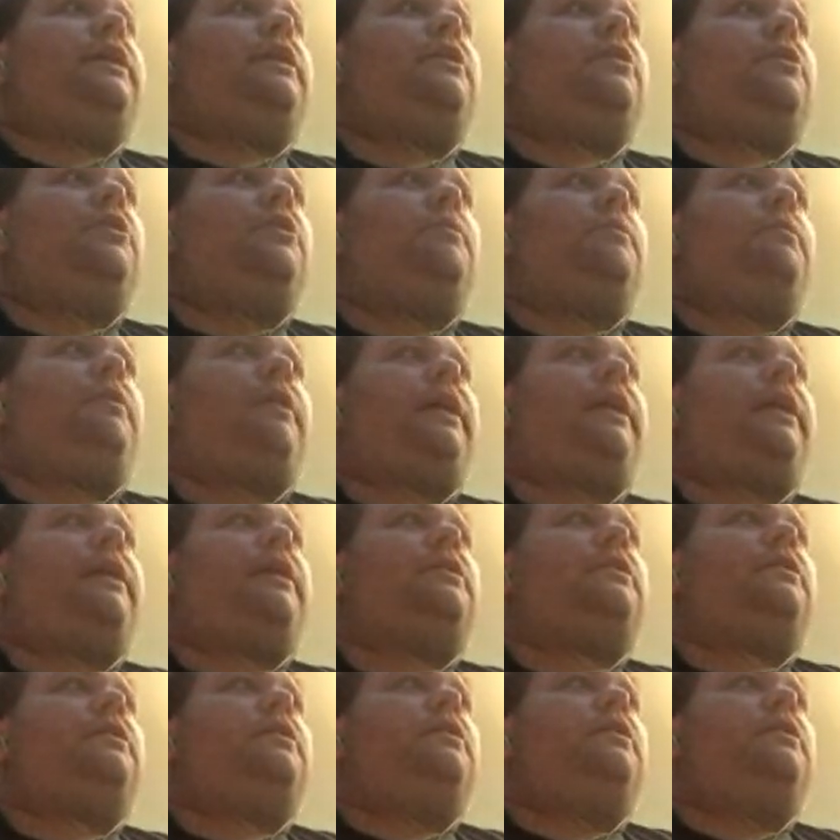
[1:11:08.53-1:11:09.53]

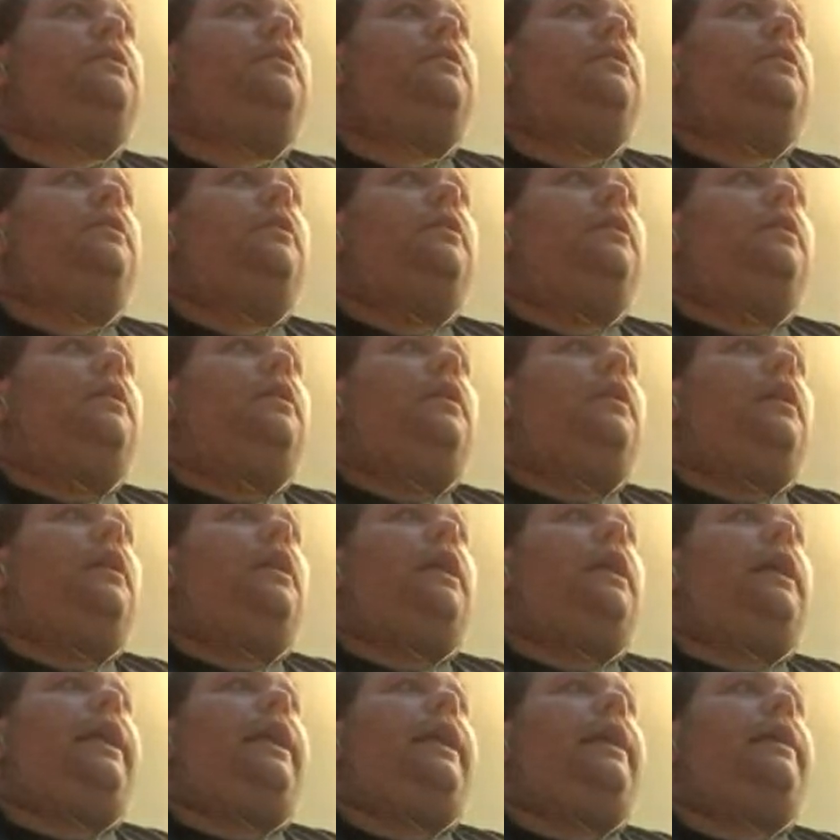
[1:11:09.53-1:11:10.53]
Hildebrandt
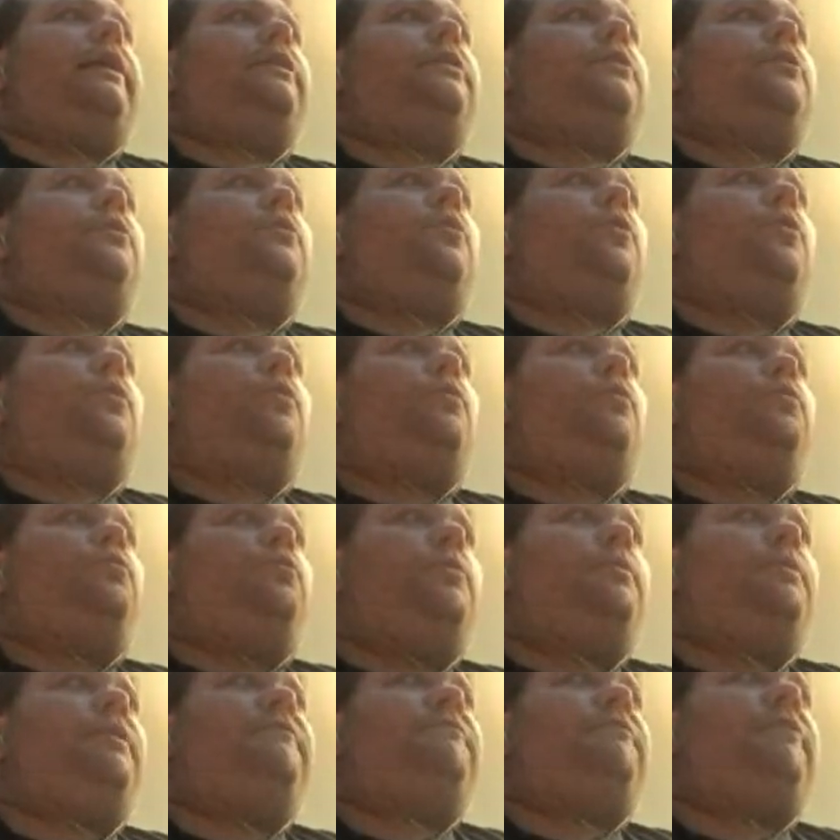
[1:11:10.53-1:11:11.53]
and
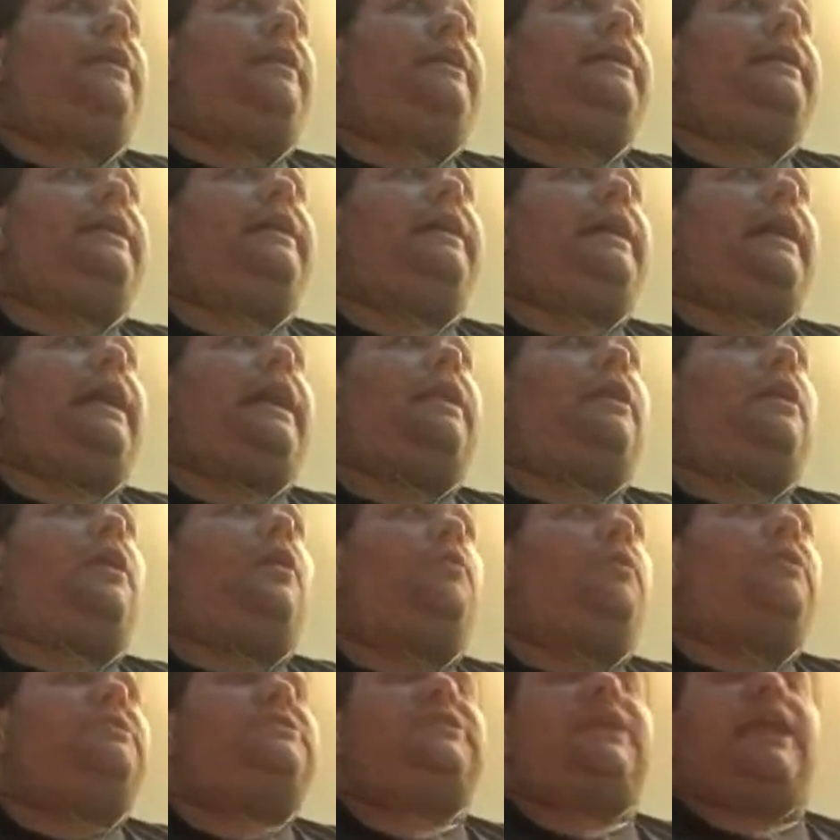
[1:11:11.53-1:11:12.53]
Ruby Frankie got
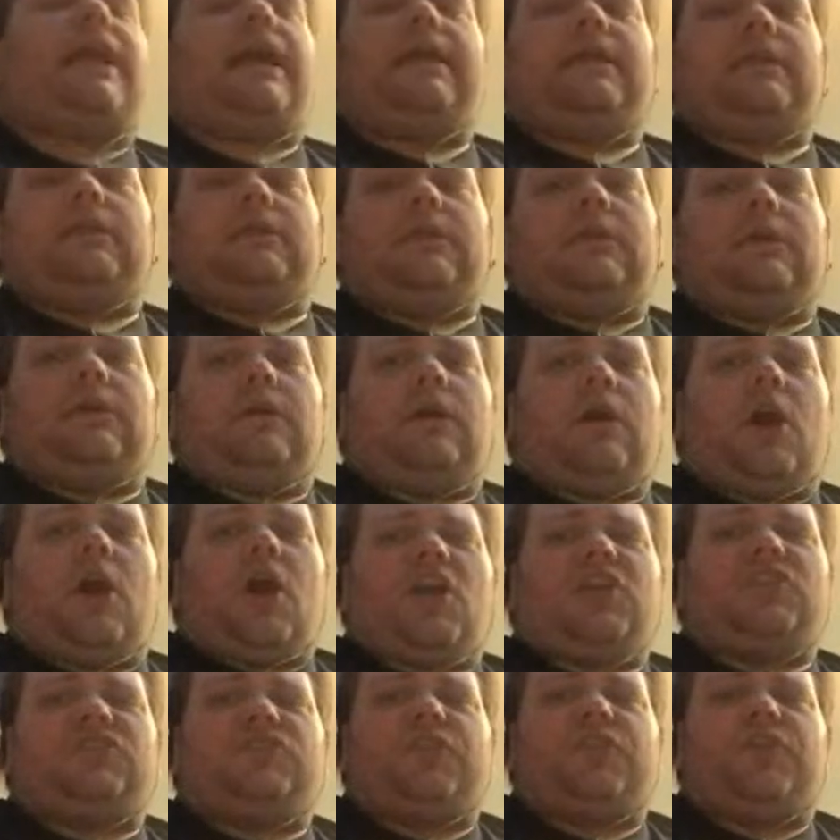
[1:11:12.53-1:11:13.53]
arrested on
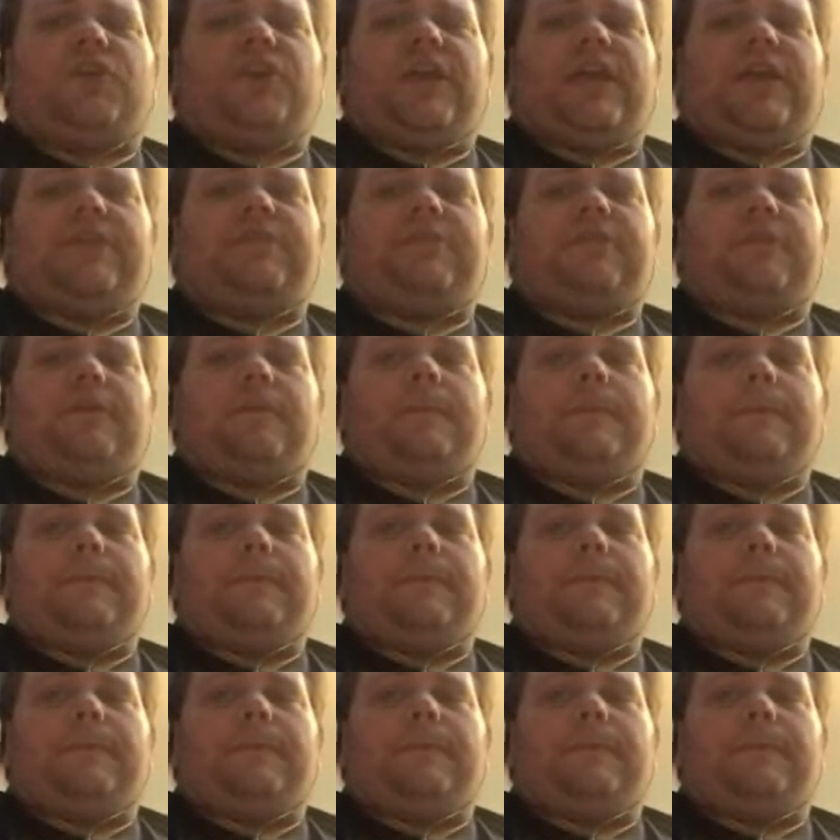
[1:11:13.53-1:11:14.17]
August 30th.